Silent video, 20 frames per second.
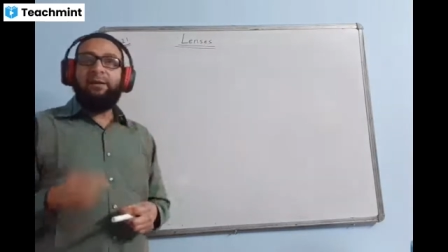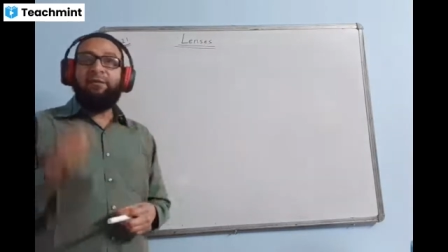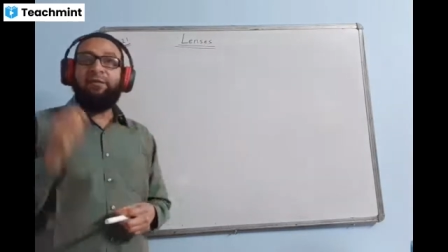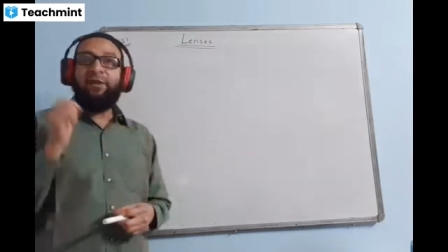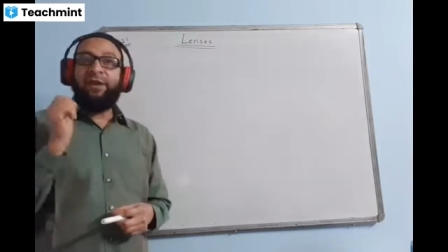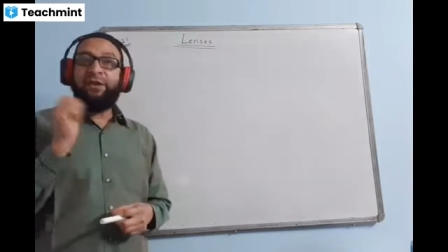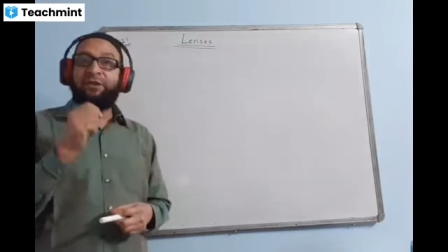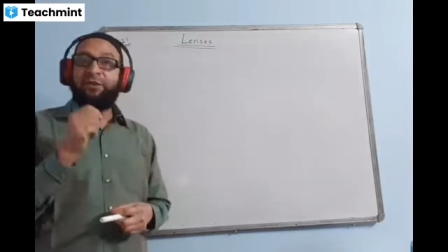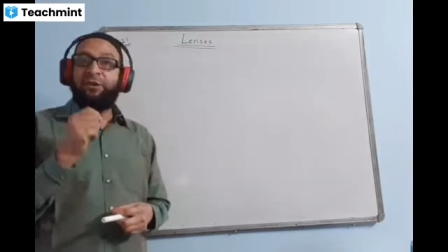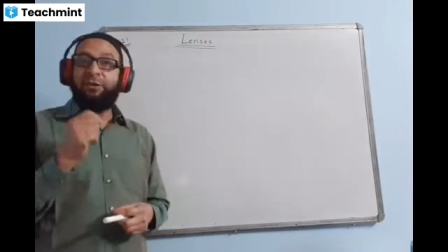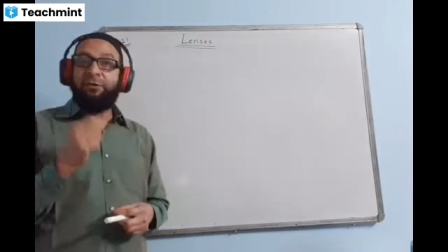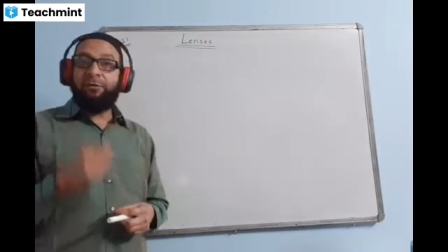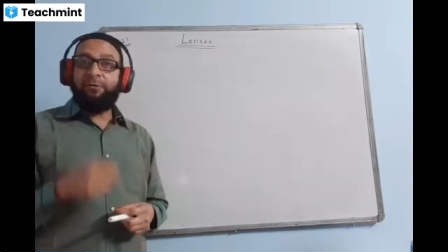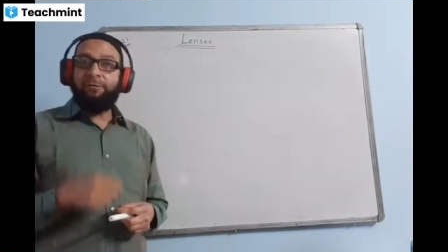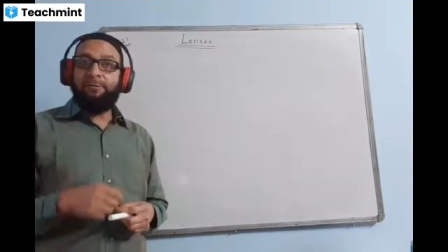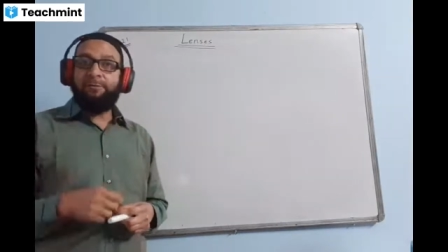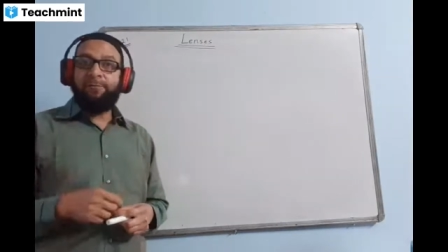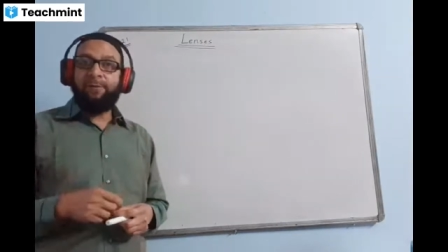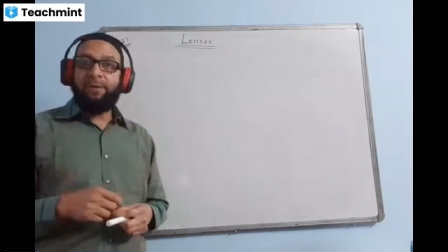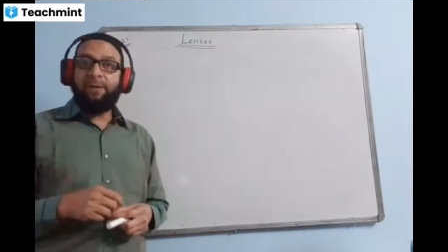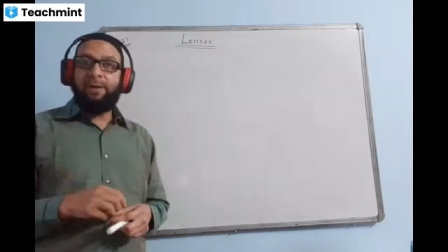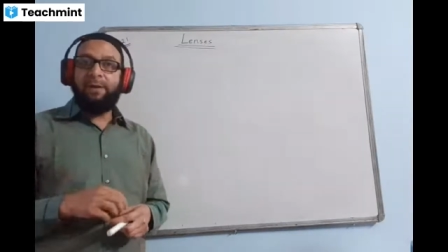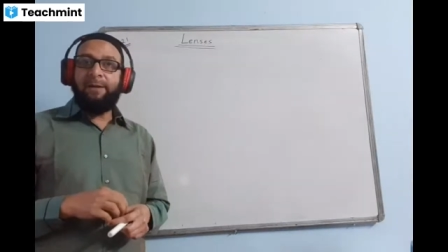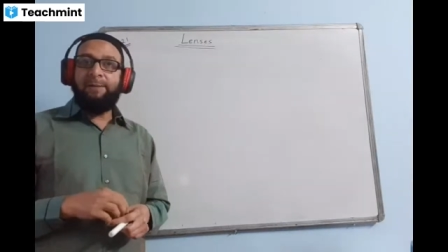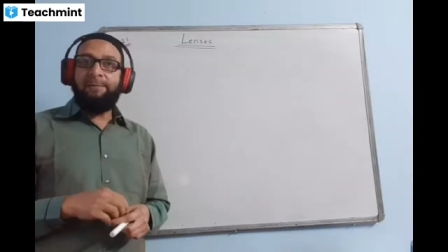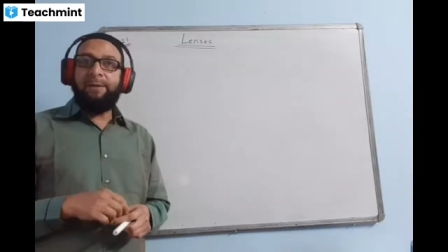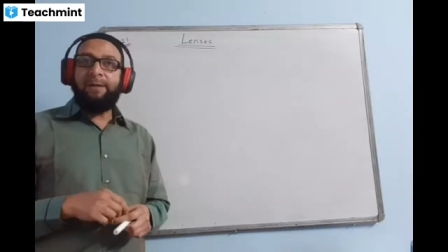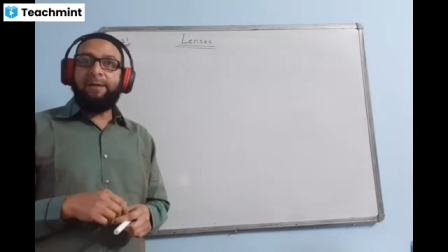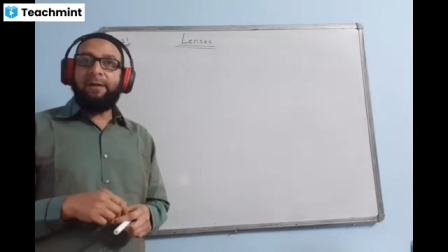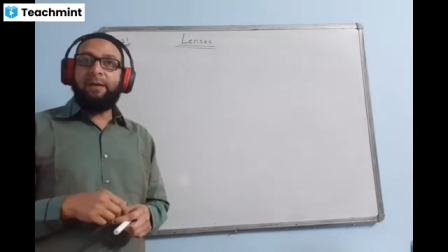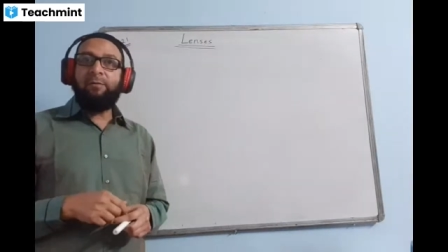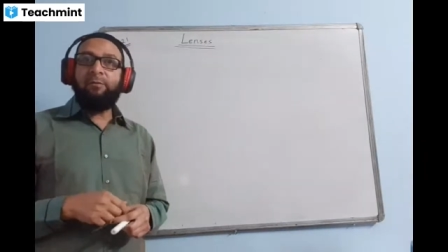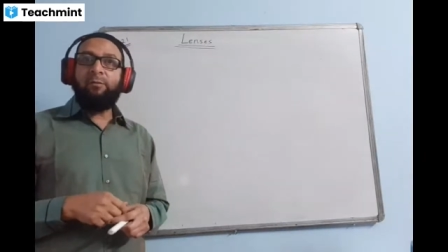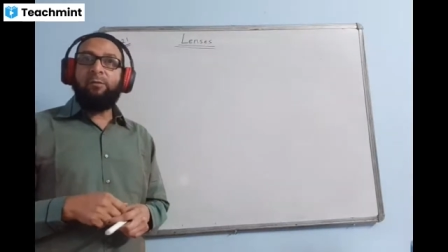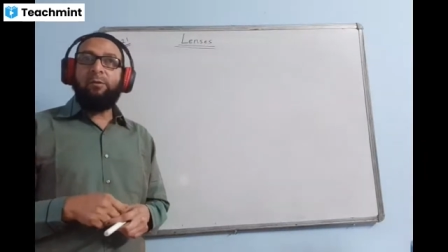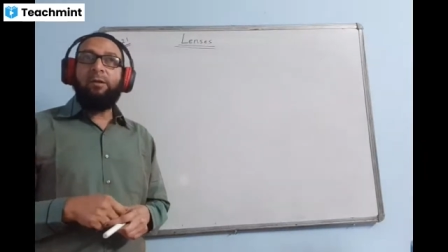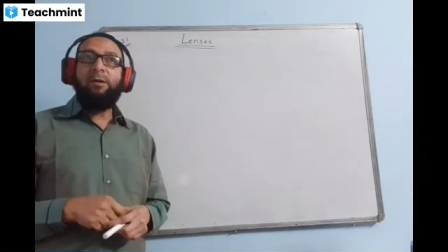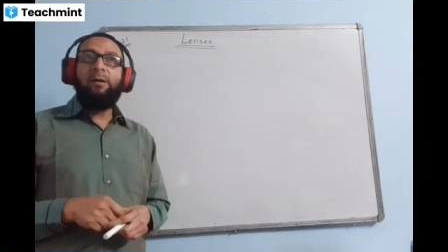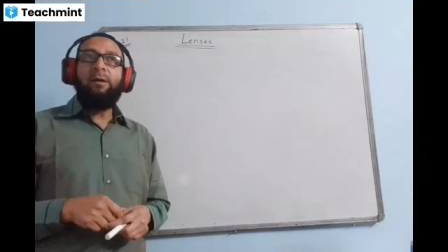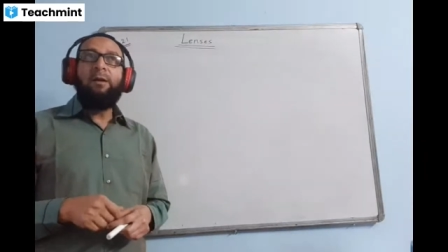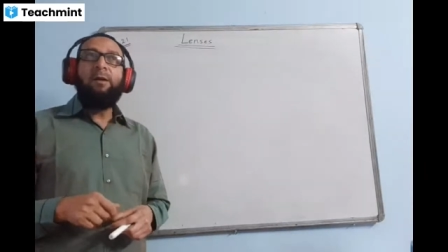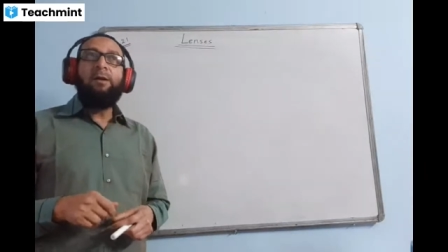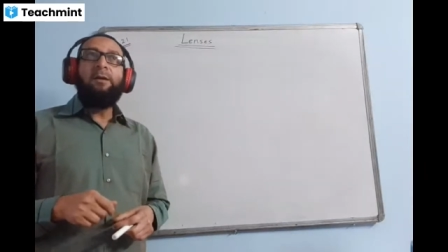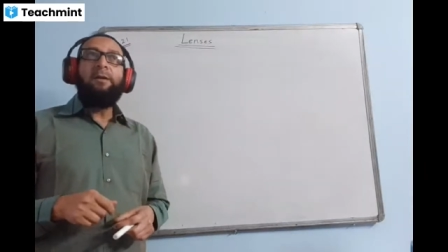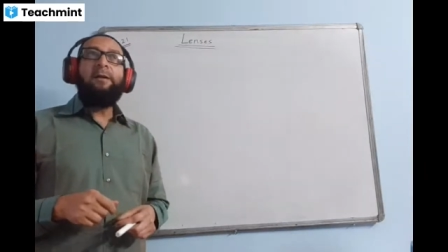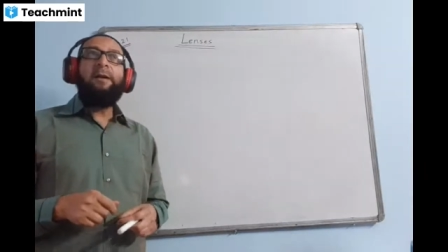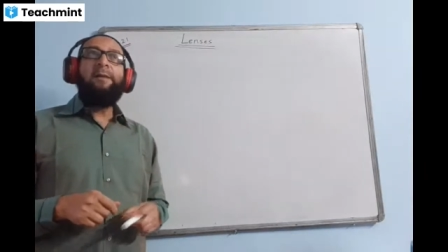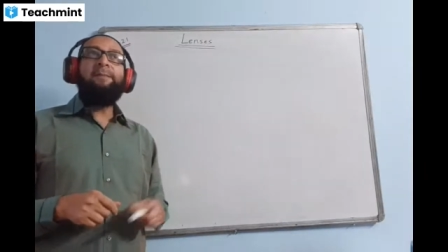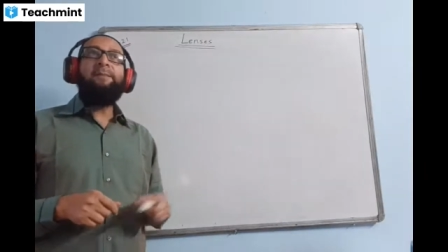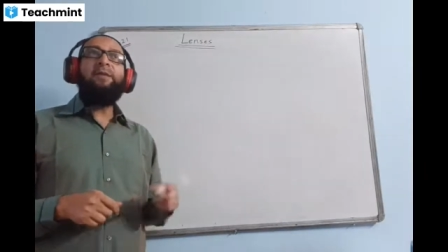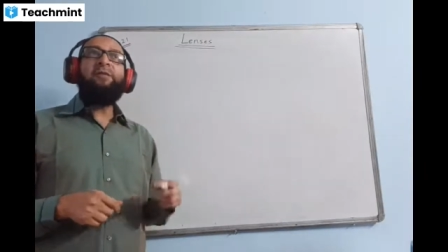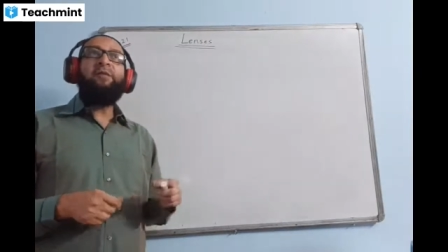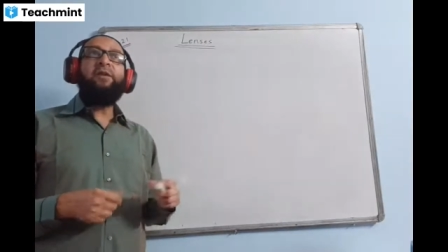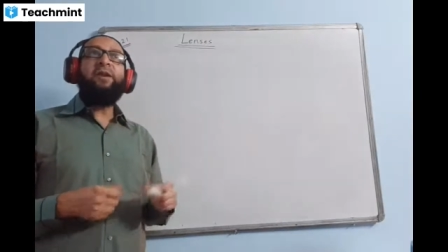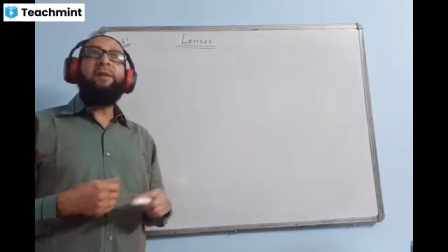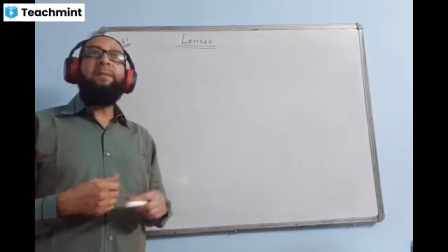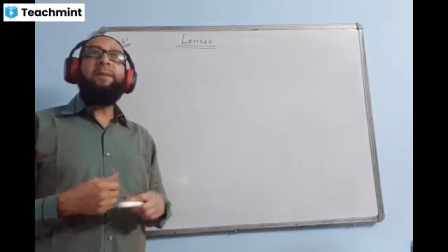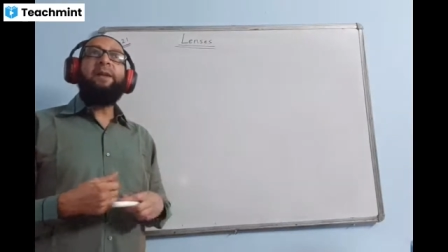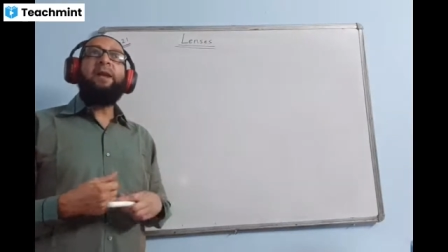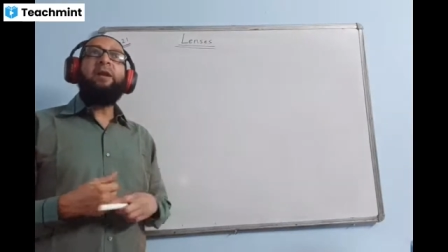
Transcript: In mirror, name the phenomenon of light taking place,